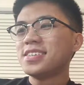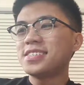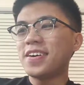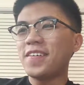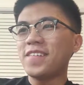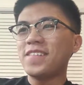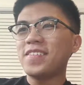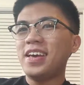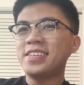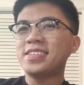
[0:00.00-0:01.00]
So
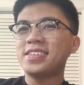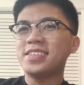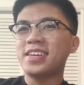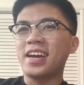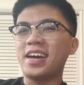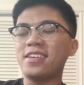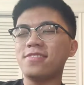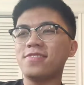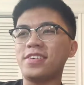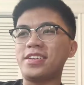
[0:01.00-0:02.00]
it's kind
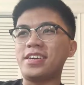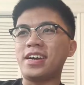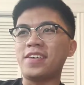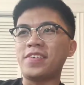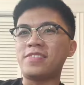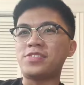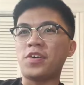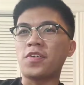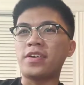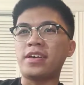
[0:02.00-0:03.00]
of funny how we have
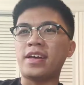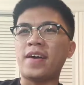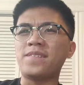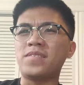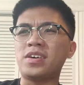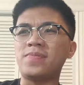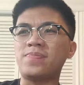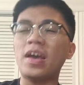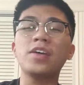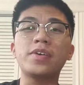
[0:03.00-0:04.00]
Joker in that. But
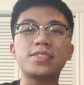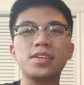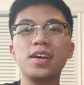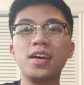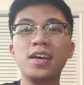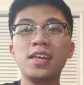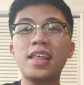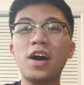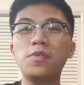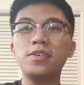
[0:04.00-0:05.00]
anyways,
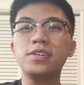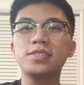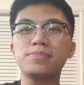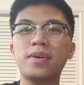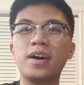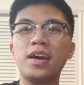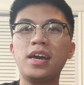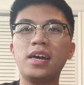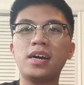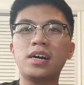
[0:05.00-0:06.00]
that was
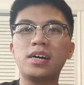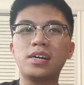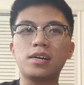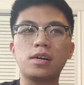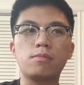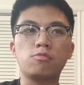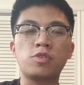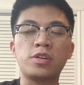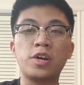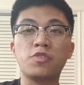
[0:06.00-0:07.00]
my
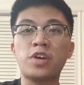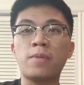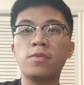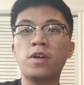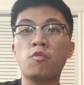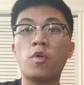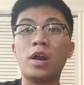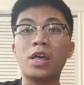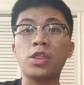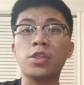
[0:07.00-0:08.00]
quick ramble of
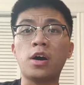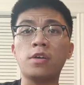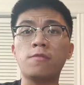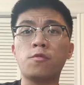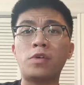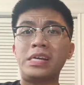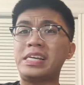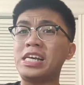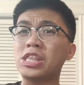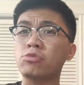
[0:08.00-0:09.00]
what I thought for
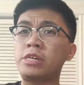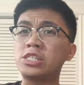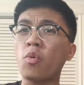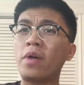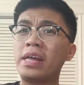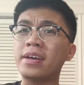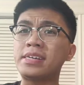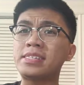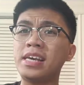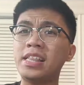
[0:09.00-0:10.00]
E3
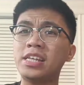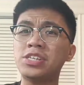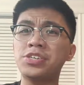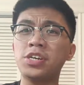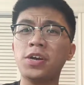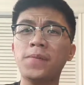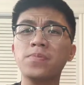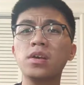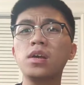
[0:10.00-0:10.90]
2019 this year.